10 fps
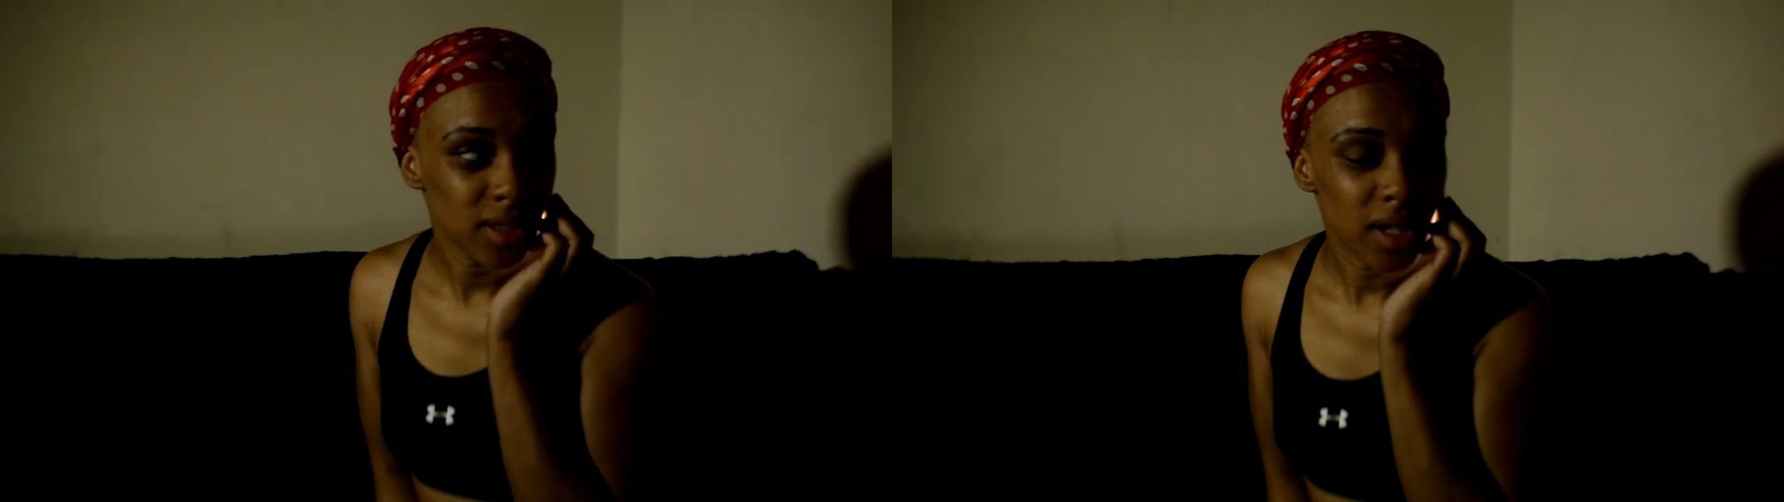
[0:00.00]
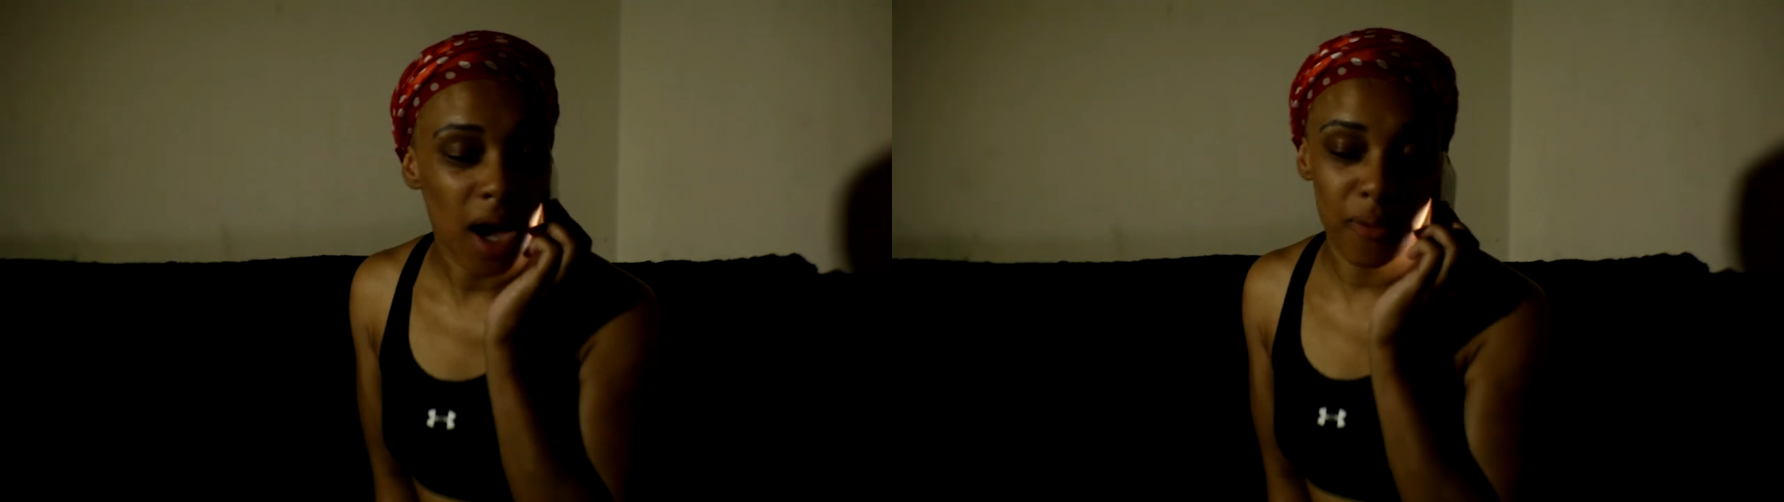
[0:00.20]

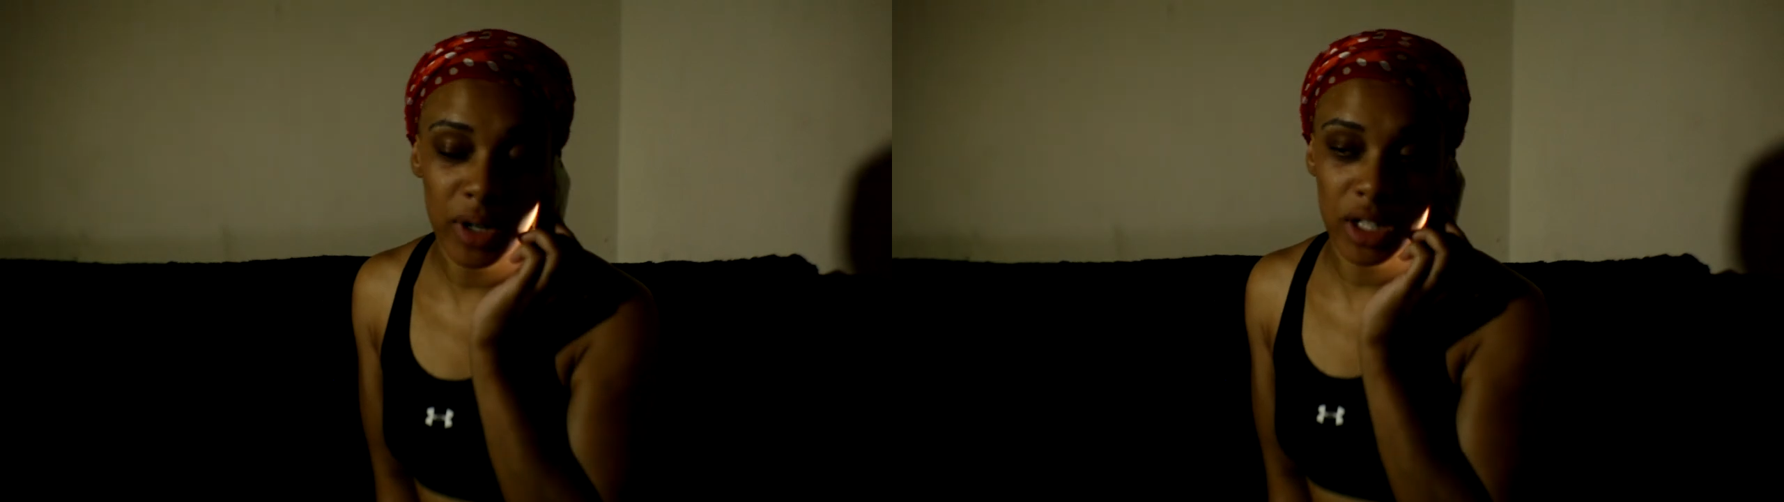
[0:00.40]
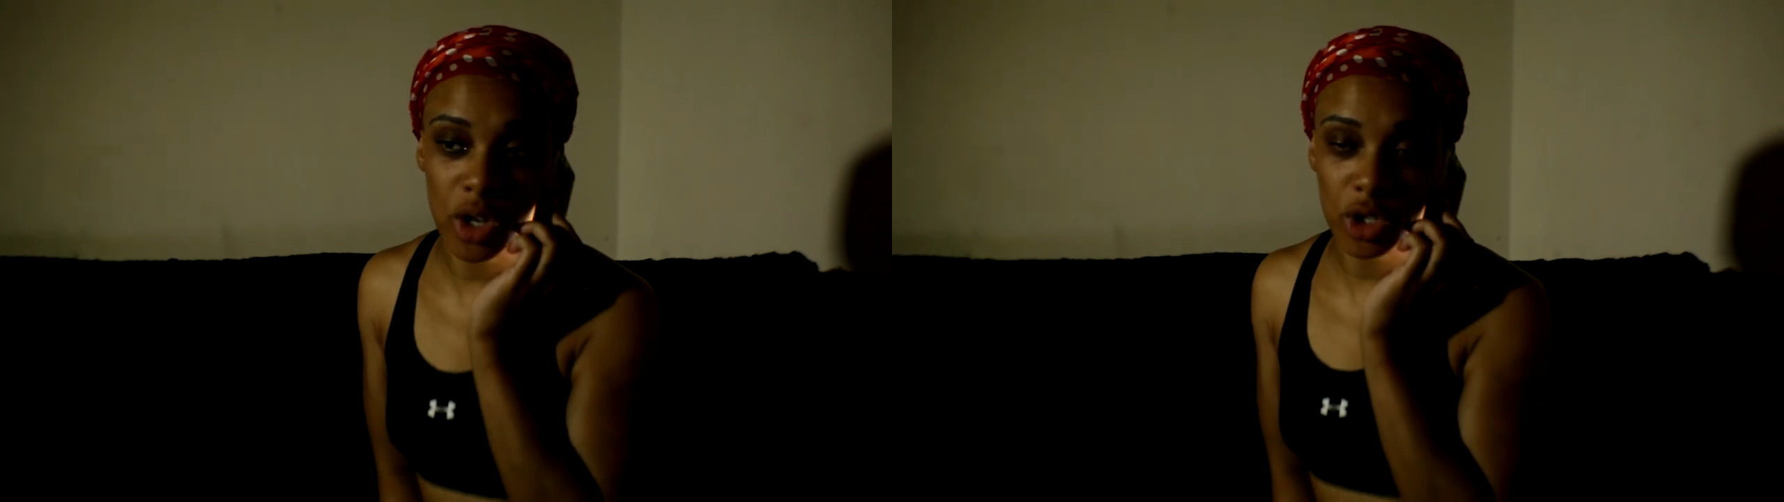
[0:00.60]
I'm ready to
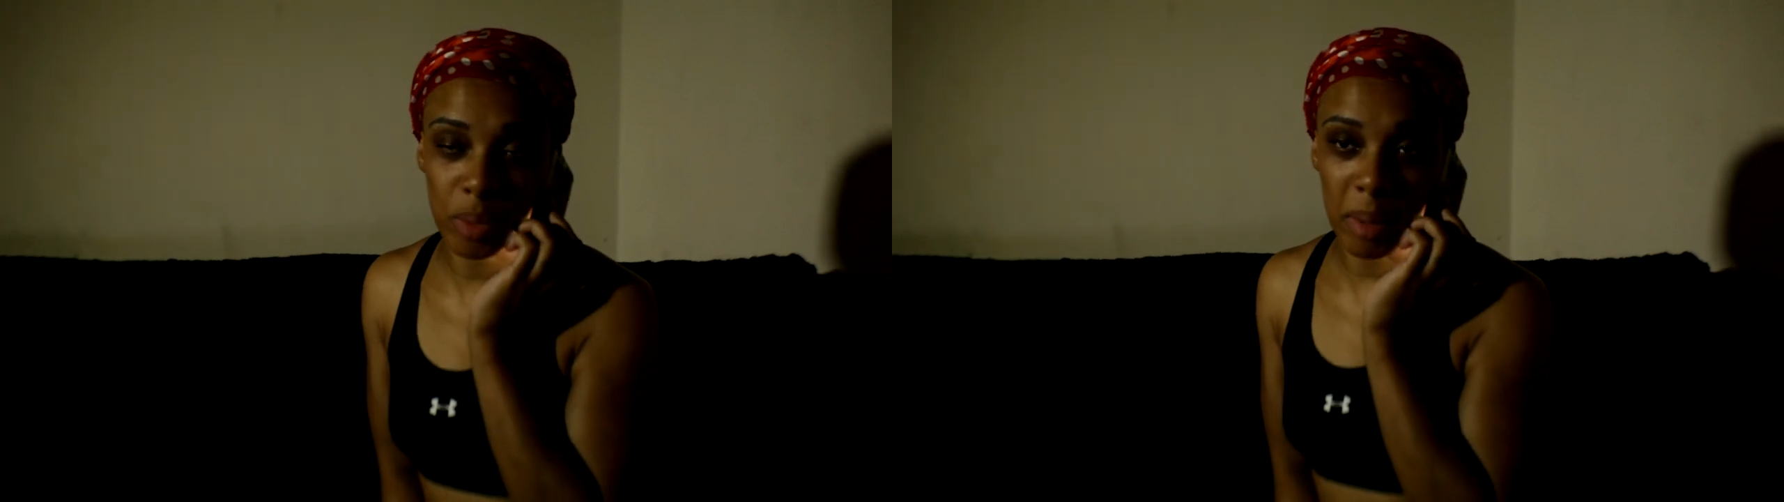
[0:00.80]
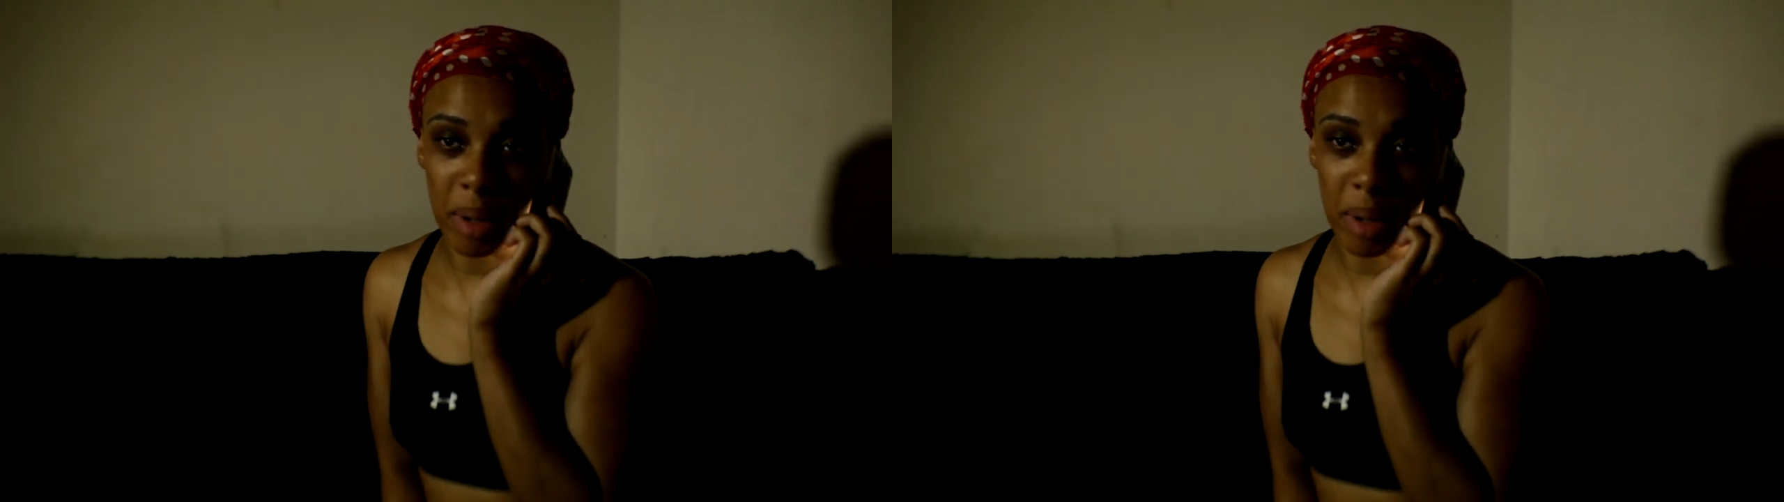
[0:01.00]
talk to you about my